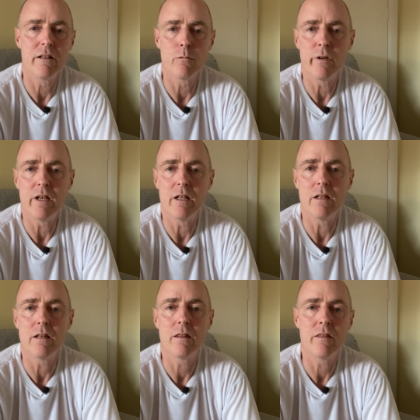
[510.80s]

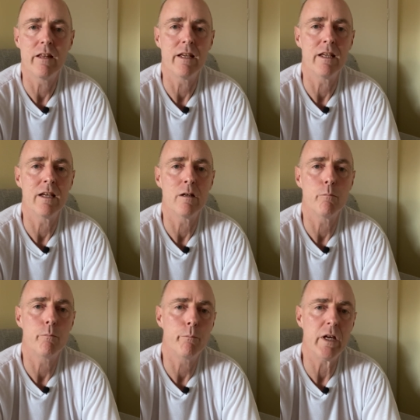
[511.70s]
with the uh,
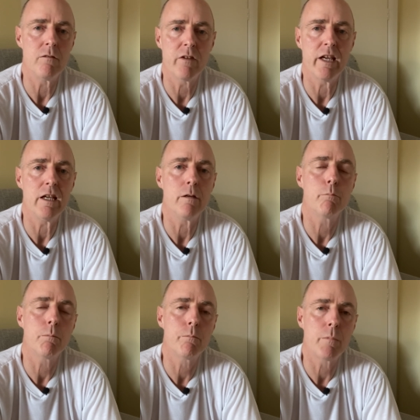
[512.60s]
Big V
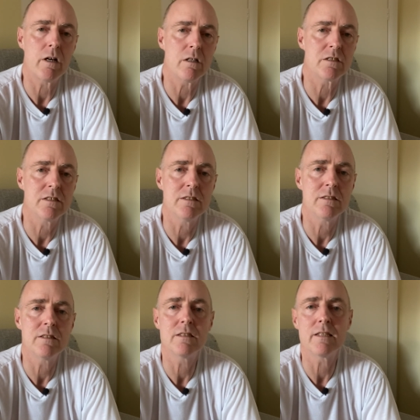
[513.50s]

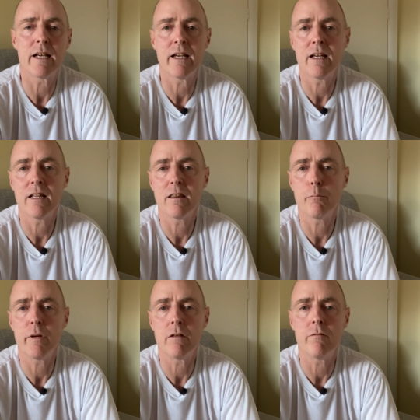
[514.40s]
passes and the
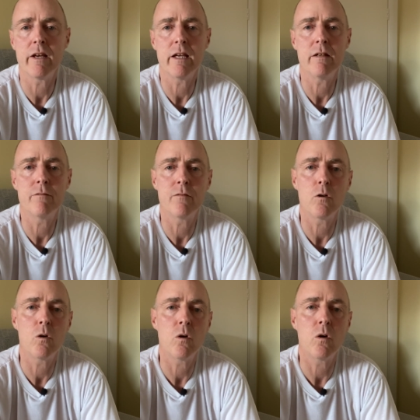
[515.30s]
Big V
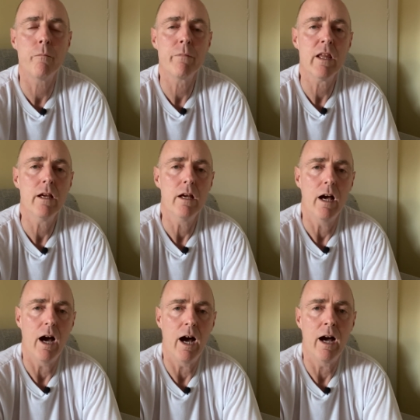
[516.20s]
for
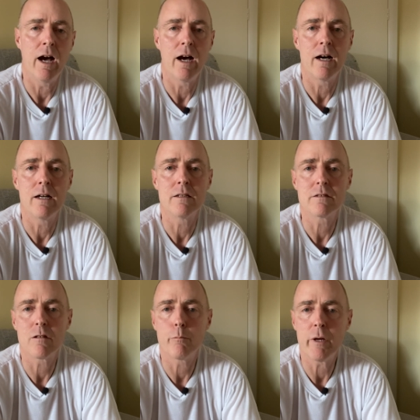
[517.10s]
uh,
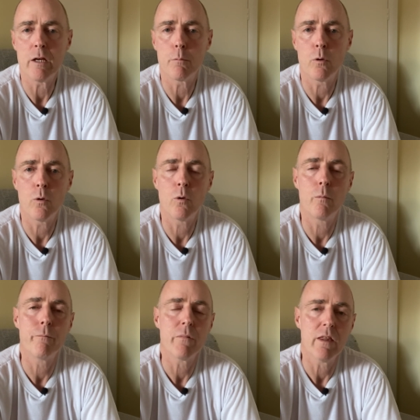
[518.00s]
sort of
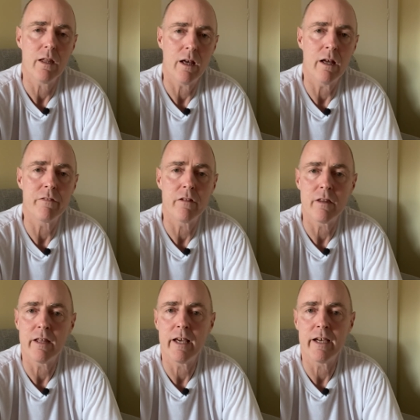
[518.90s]
people under
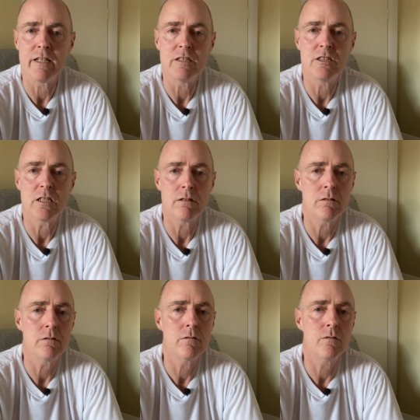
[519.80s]
the age
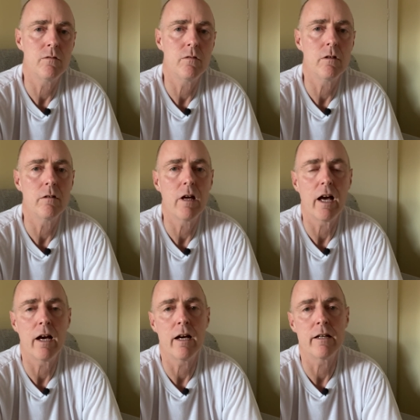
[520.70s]
of
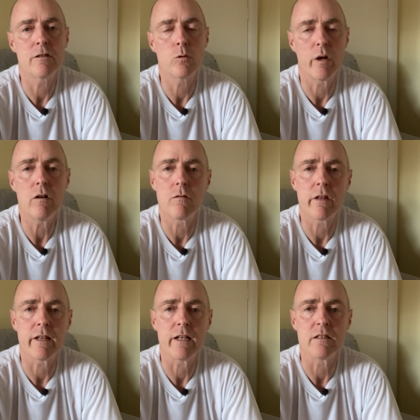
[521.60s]
uh, 12, I
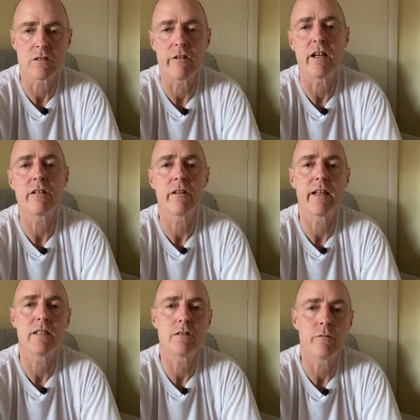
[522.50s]
think, sorry, under the
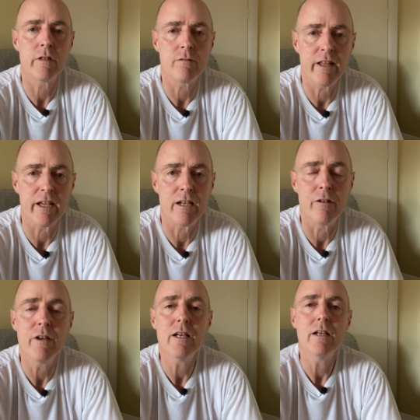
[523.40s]
age of 15,
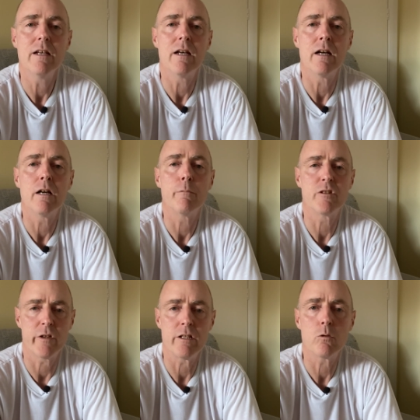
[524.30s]
uh,
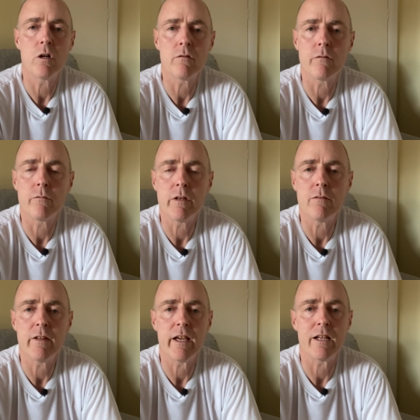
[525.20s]
between 12 and
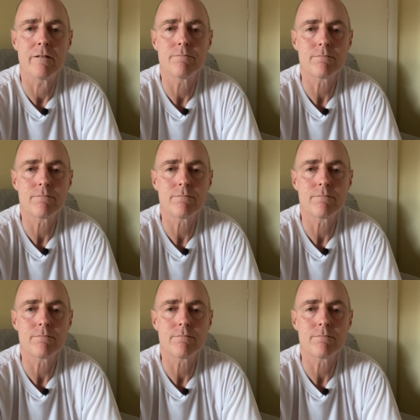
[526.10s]
15.